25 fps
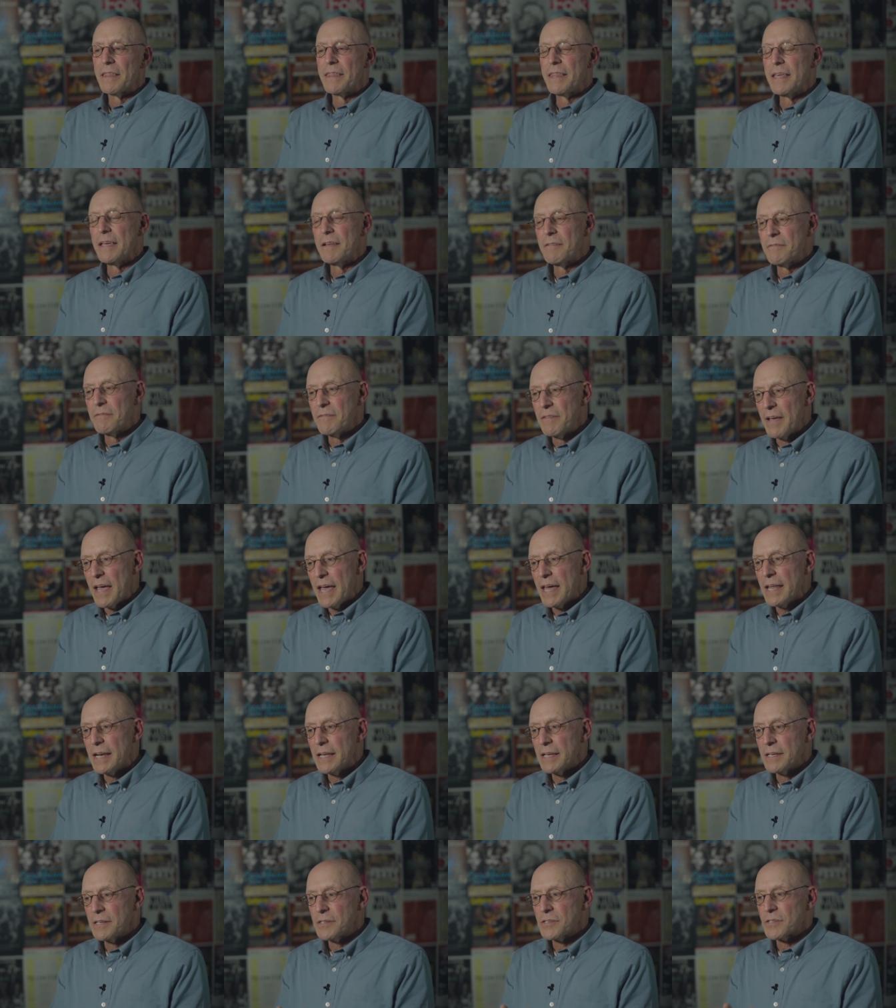The
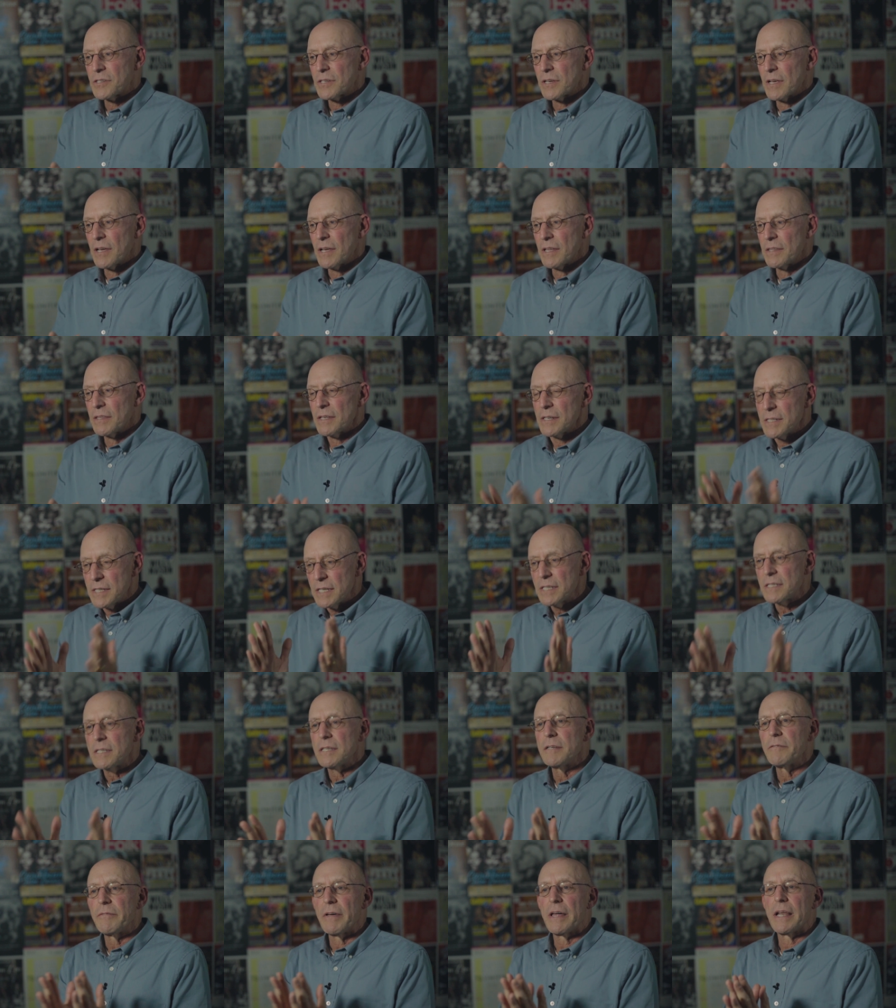advantage, the
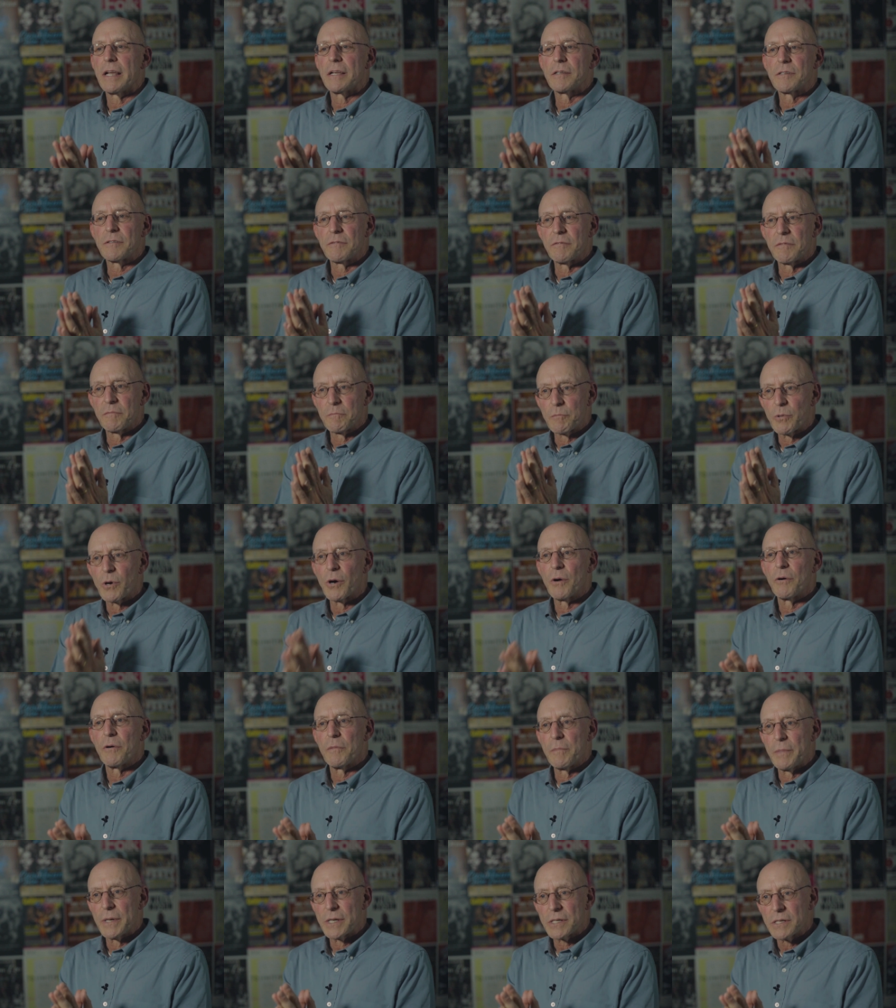disadvantage of a
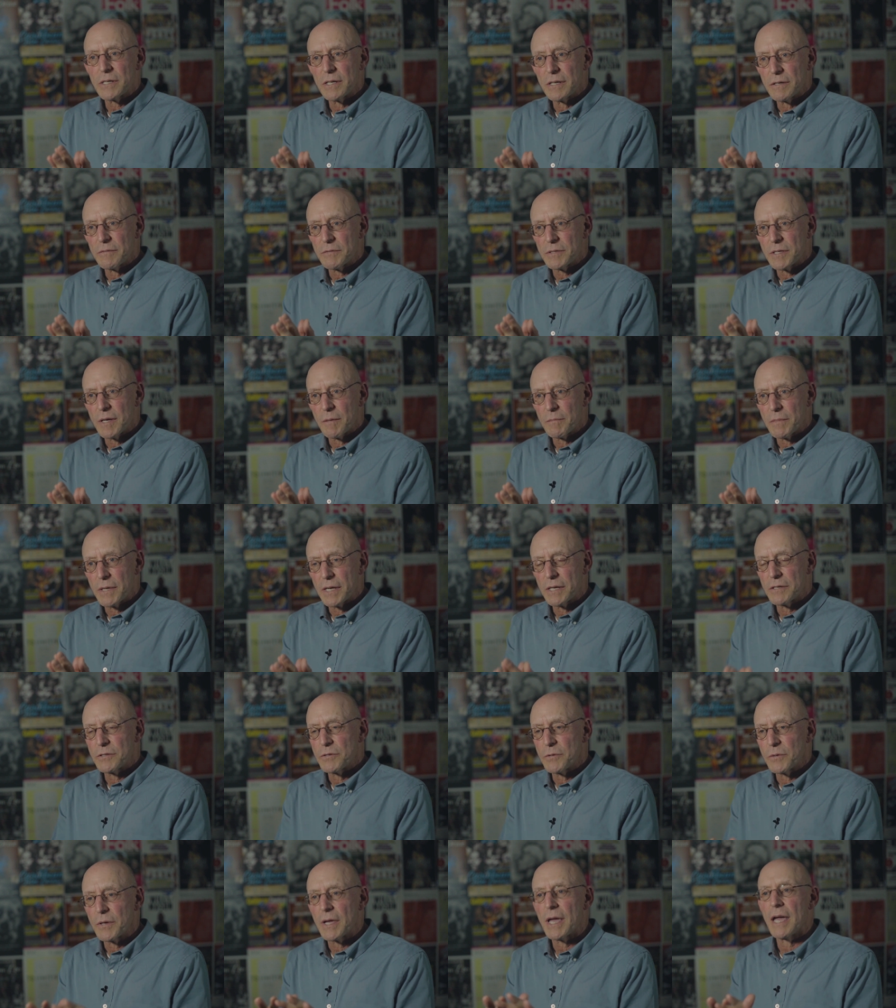prohibition of something
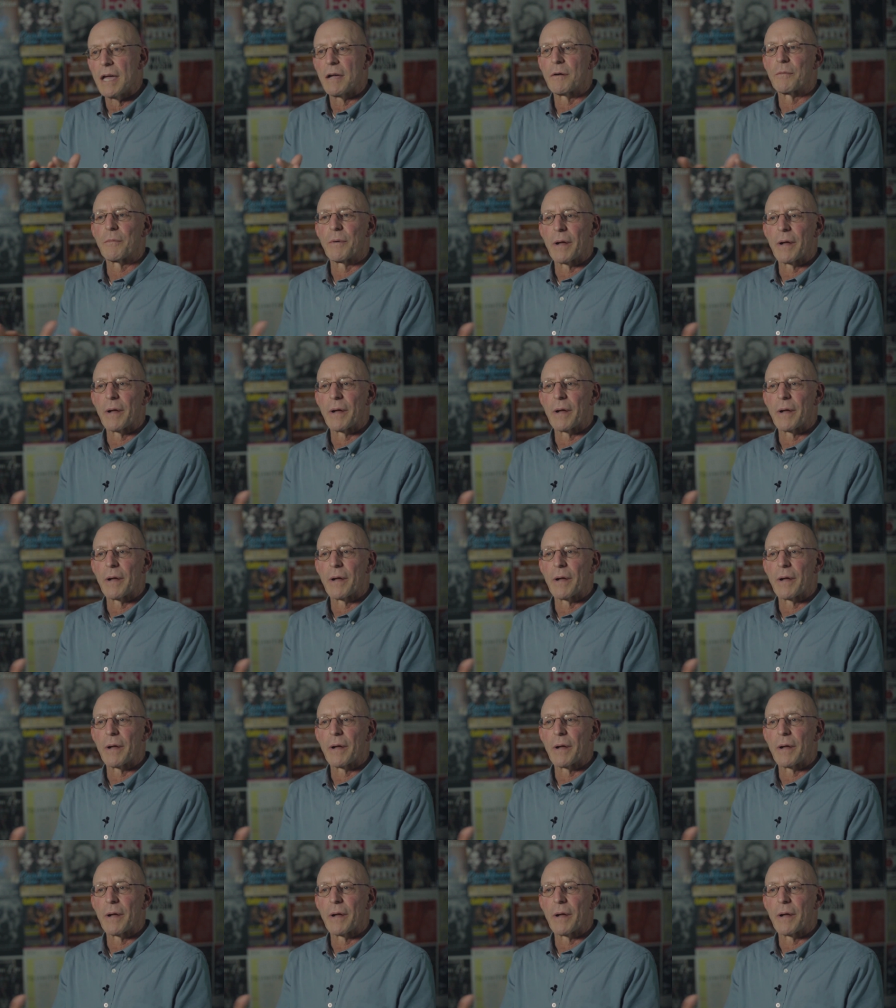is you can't